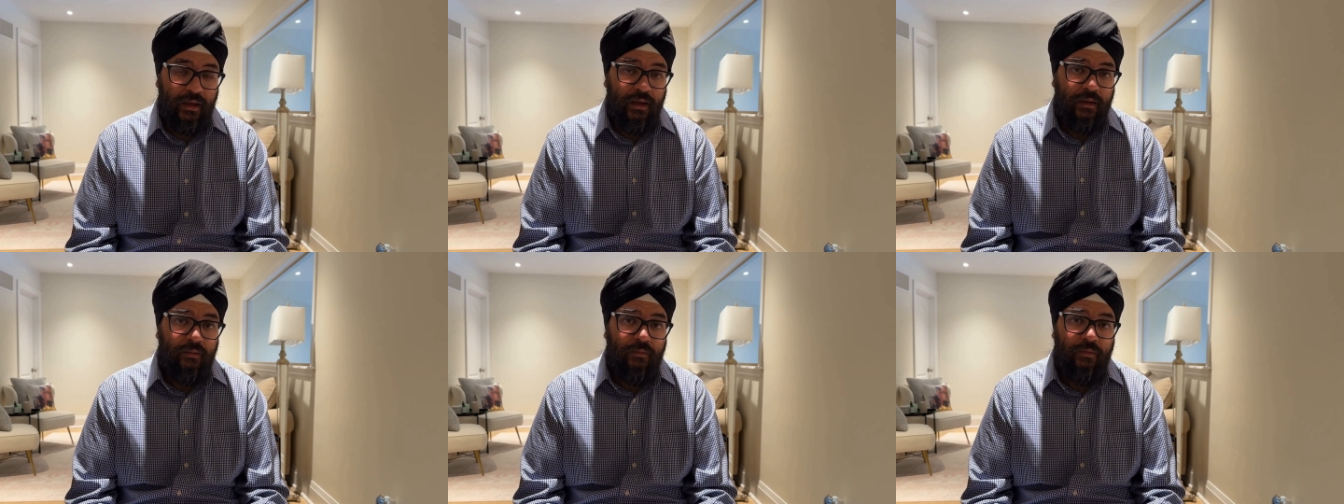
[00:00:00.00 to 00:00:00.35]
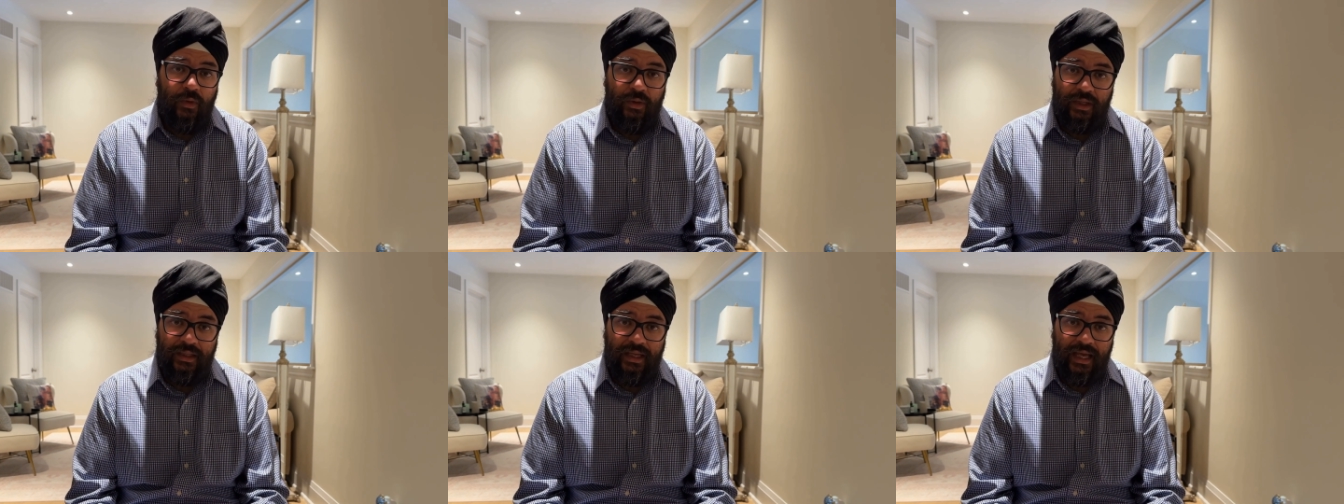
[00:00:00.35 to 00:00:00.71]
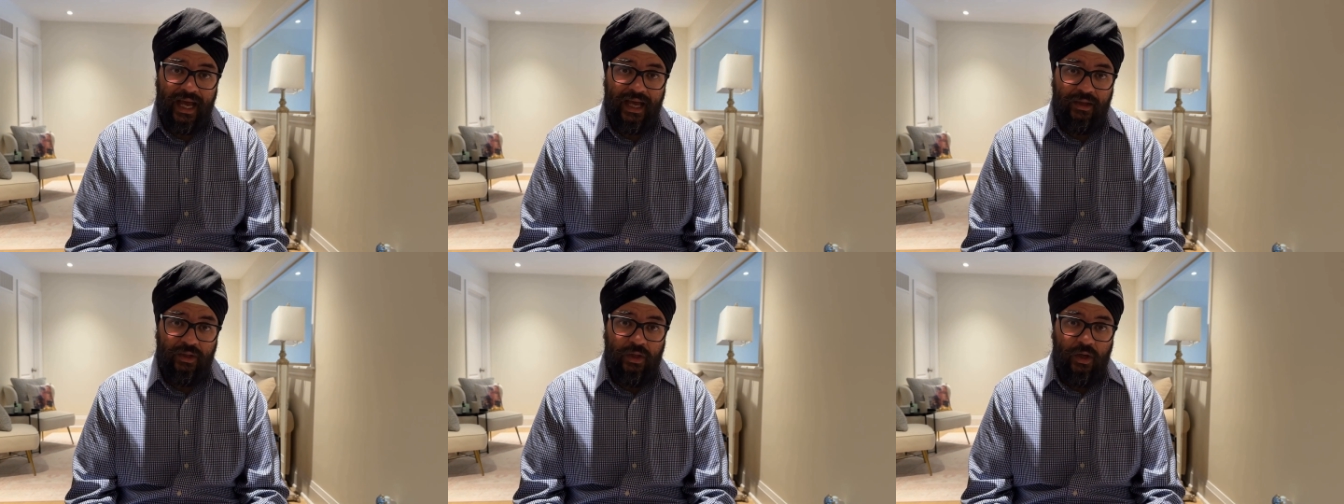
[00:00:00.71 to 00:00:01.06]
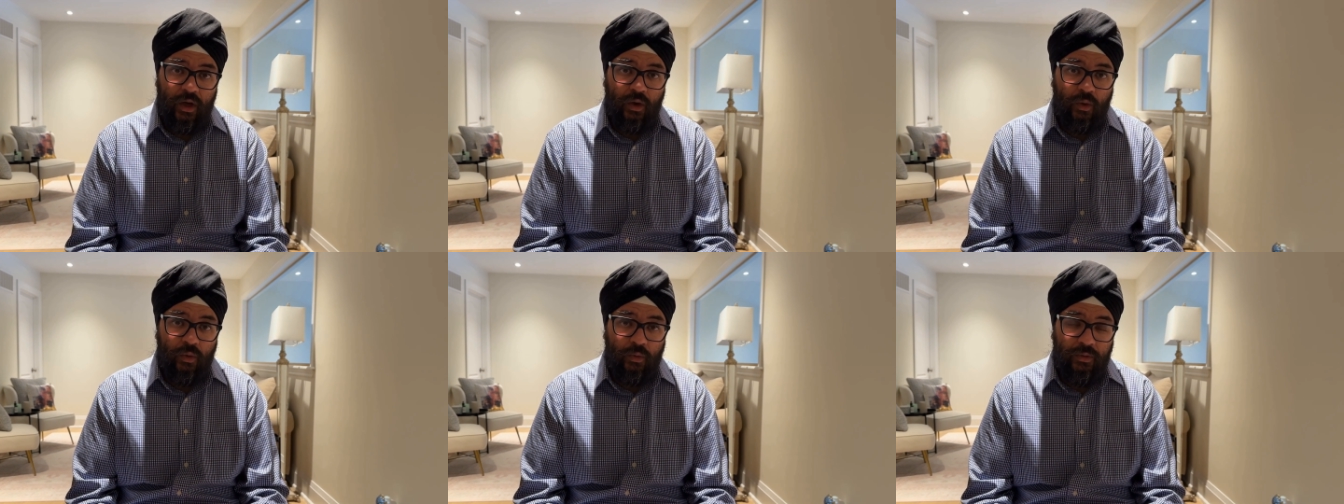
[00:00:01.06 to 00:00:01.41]
For detached
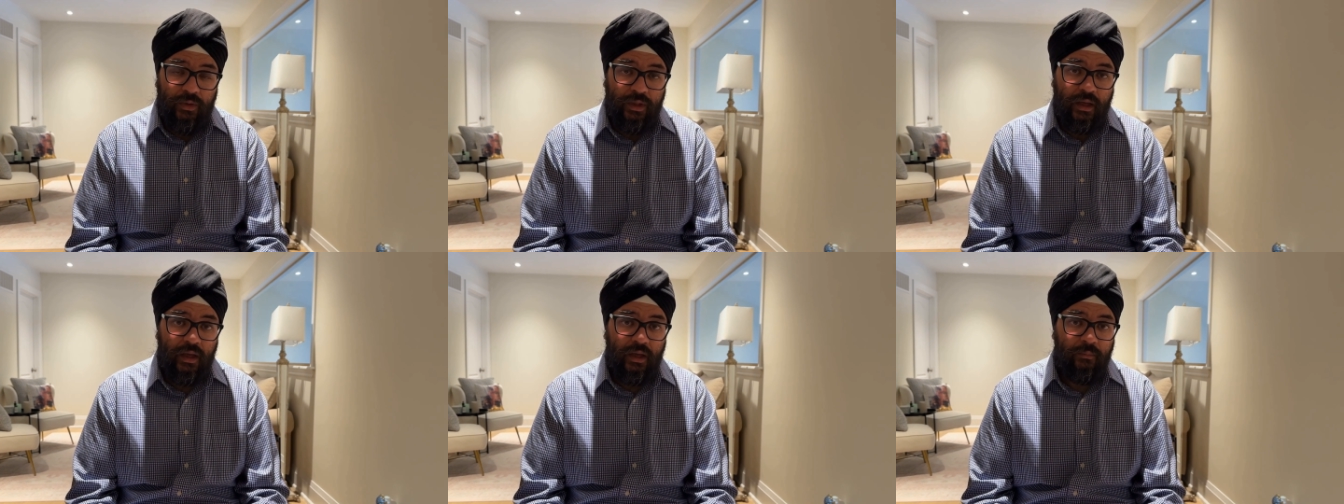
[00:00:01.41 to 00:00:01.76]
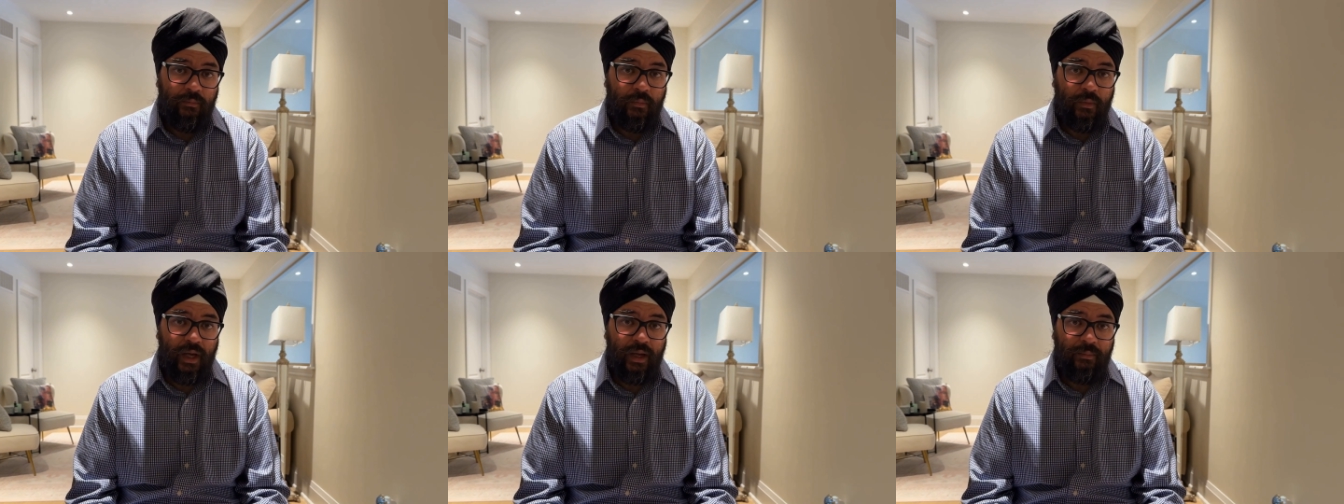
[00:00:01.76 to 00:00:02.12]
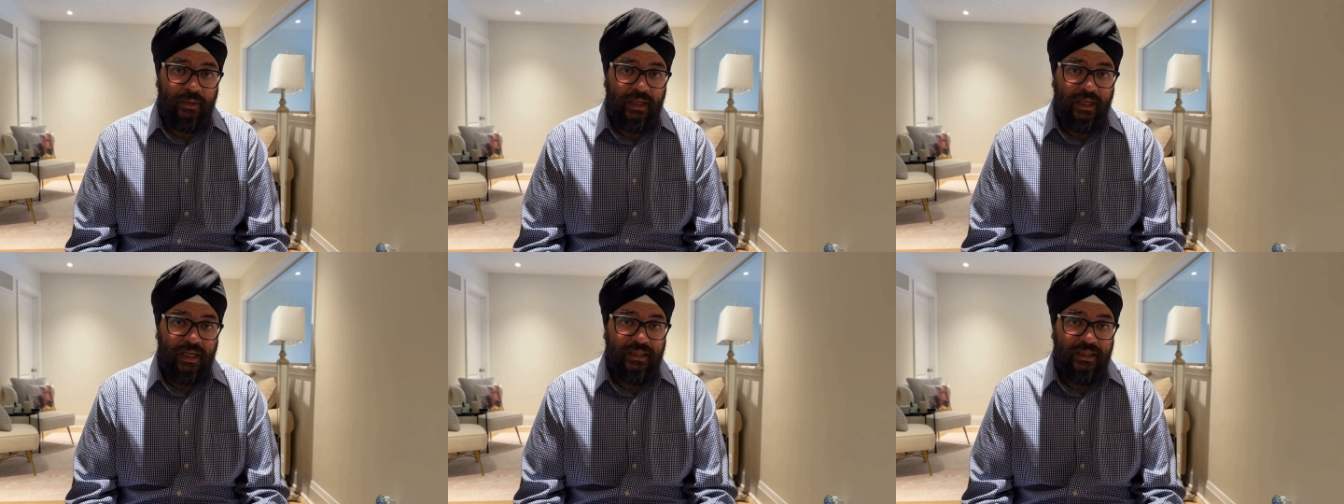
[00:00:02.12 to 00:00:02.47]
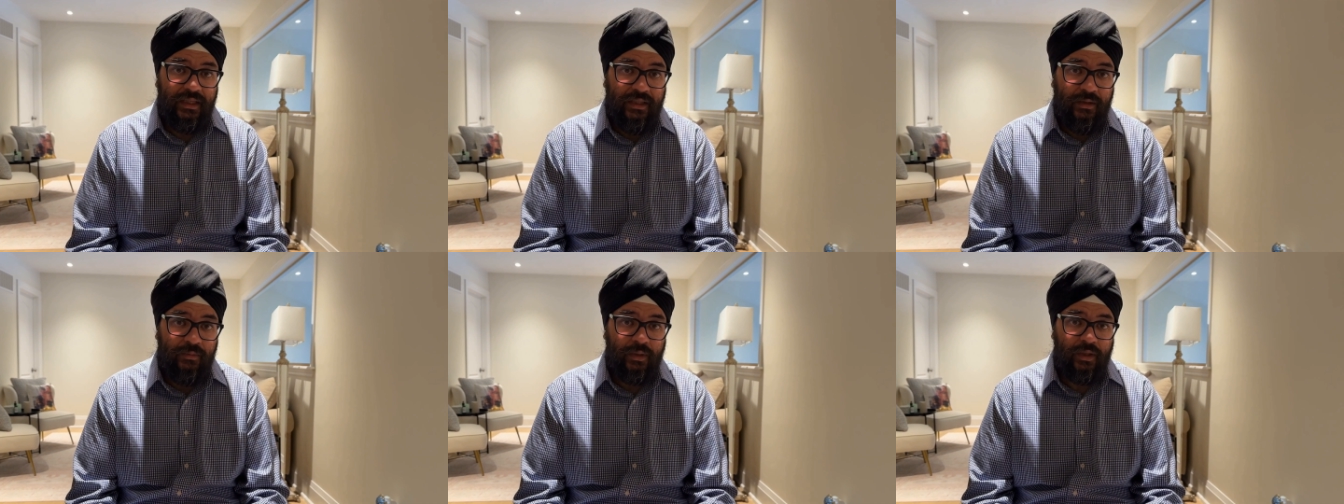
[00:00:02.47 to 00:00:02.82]
homes, Brampton has
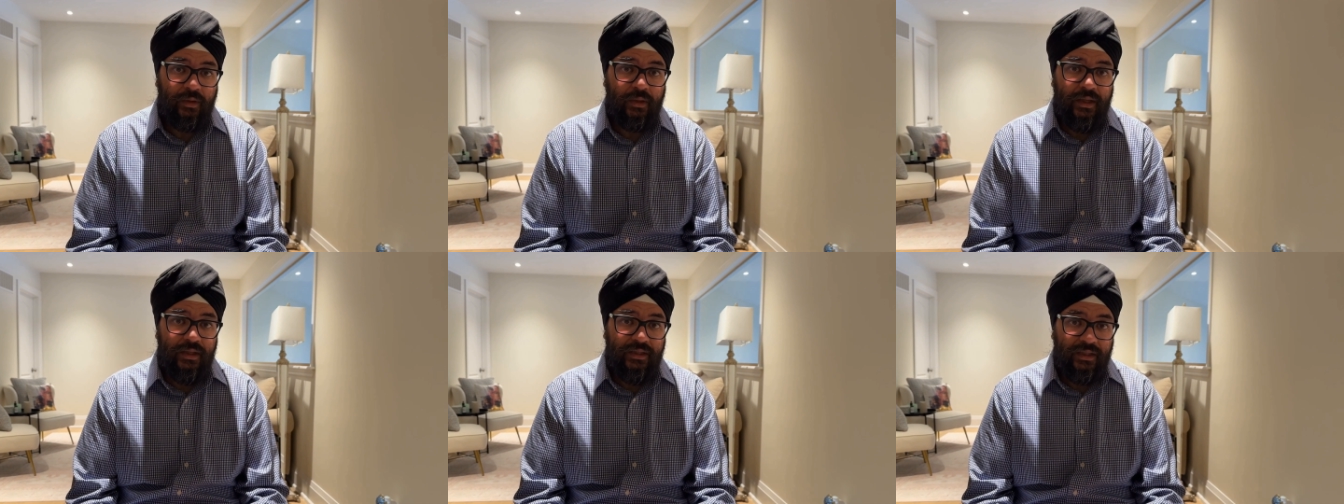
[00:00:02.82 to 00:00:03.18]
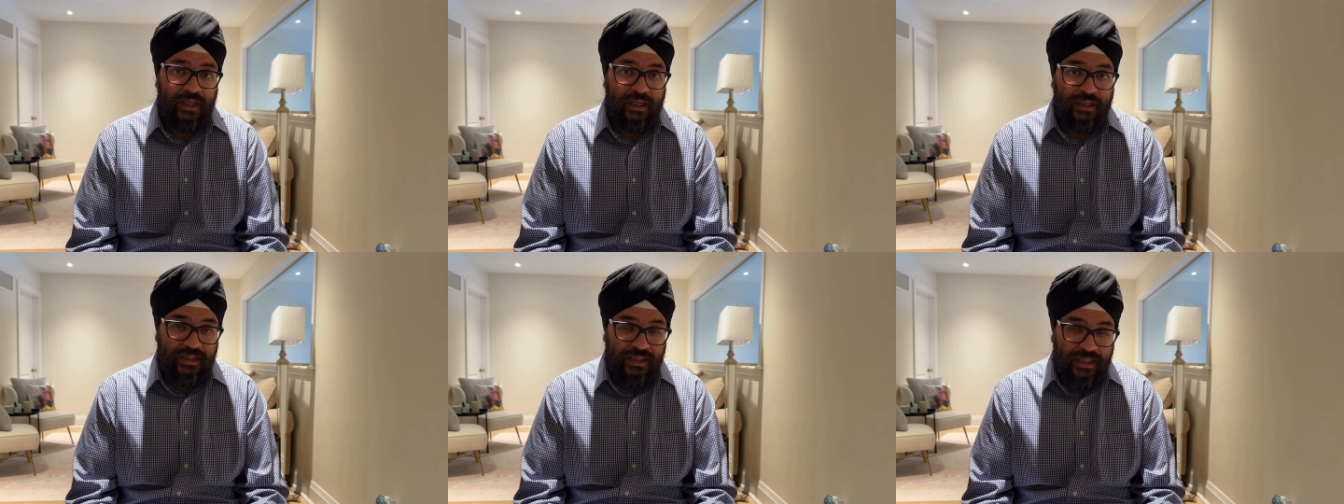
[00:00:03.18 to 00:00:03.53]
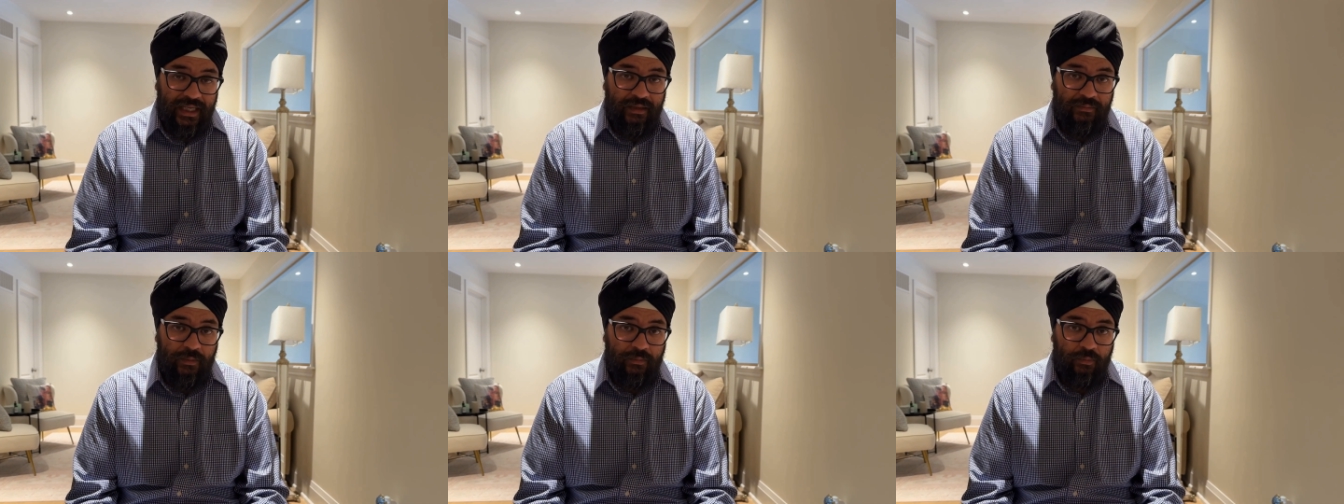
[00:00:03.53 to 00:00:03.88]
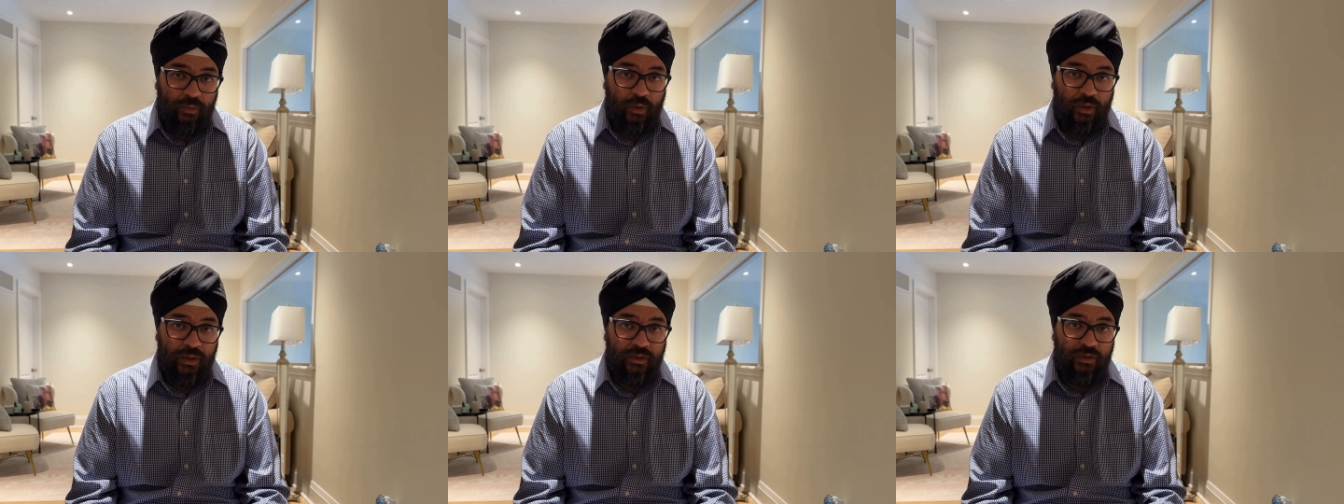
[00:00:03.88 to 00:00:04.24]
experienced a
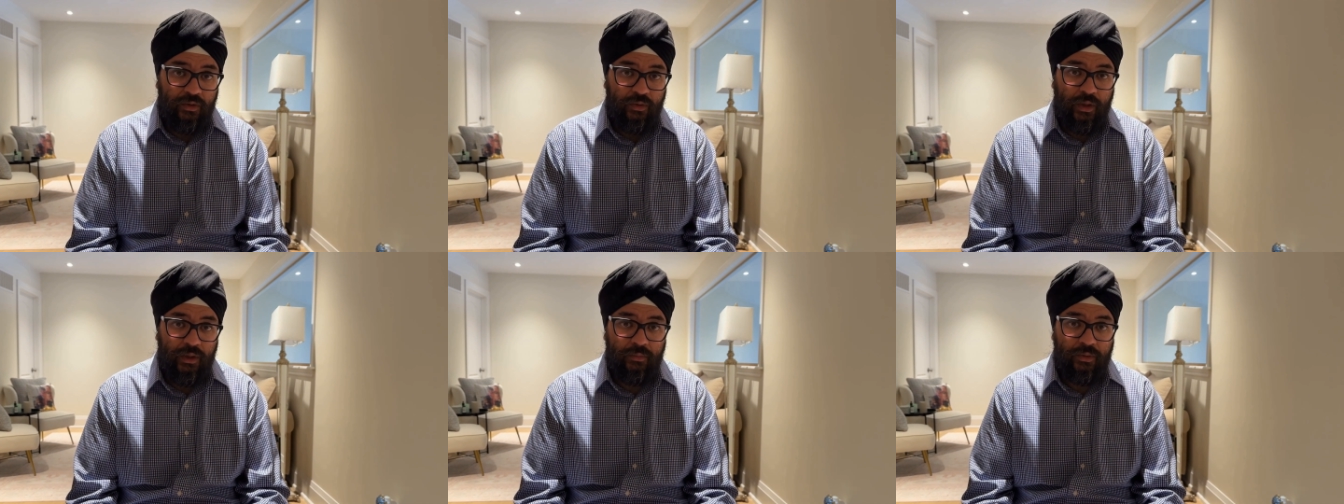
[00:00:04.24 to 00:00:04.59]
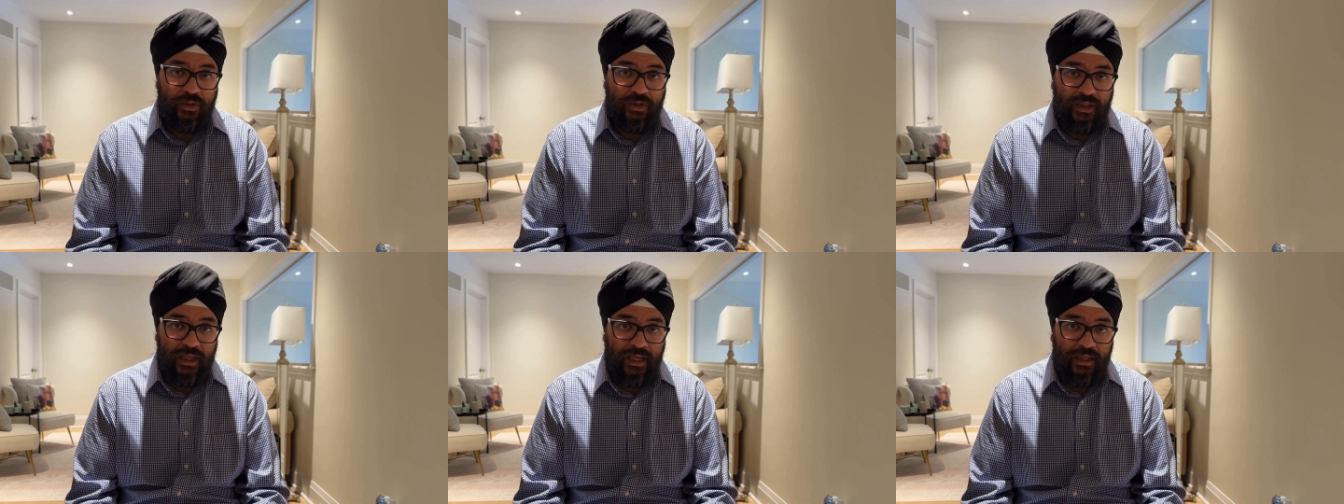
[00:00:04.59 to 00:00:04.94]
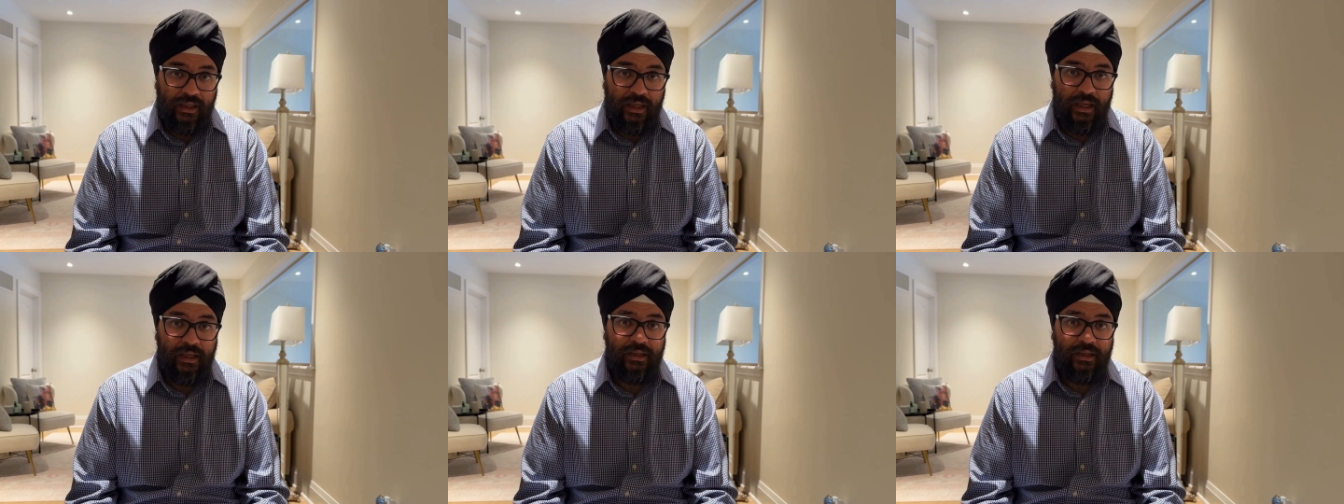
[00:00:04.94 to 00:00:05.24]
7.3%